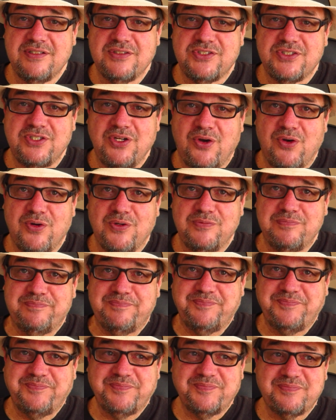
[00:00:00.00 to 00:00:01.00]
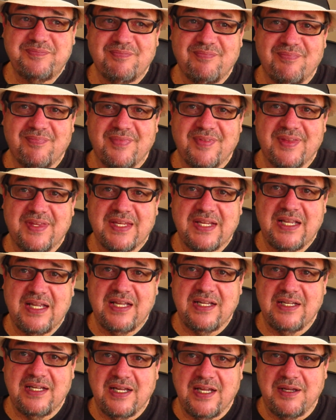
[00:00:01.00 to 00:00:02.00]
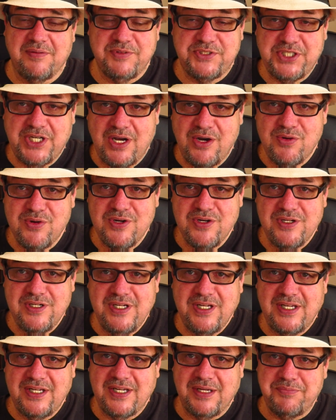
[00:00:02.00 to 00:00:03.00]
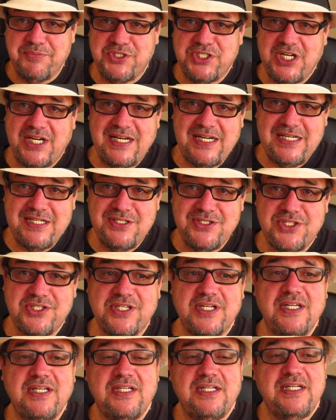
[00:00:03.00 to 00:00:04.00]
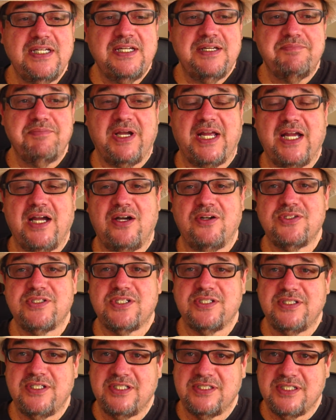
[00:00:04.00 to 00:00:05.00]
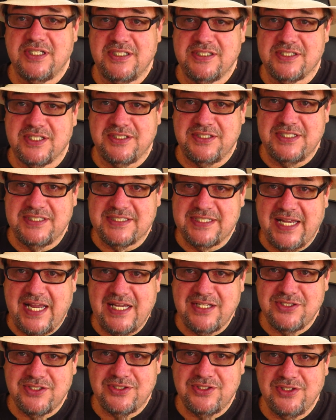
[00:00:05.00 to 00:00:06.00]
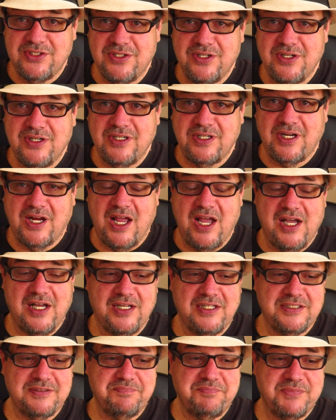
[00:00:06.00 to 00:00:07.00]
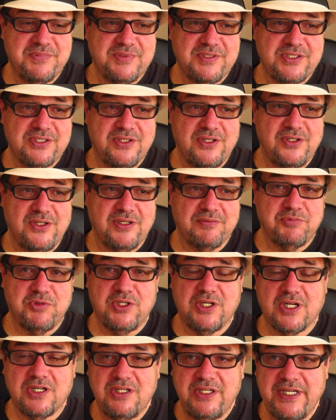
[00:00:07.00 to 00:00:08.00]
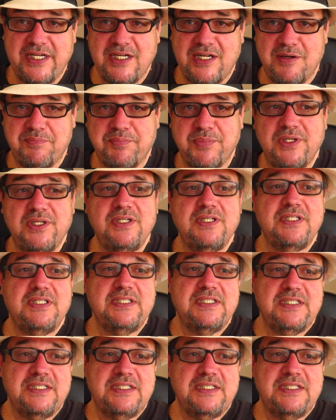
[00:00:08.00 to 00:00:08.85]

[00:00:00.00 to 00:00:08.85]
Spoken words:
So I'm showered, I'm changed. My house is a disaster, so I'm gonna clean up,